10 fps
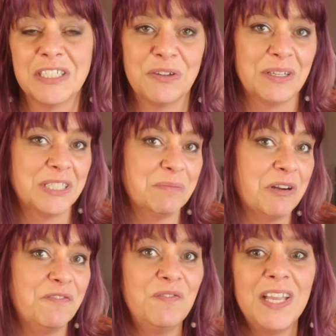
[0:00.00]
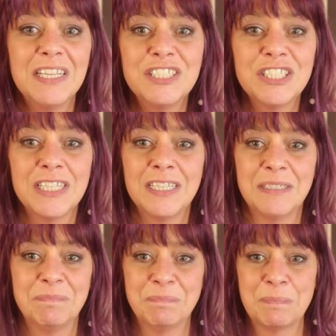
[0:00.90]
increased
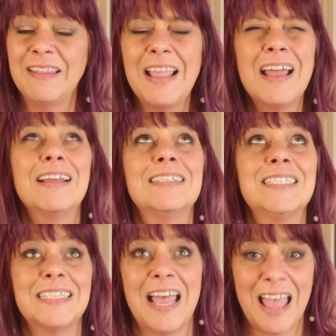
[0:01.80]
motivation, and that is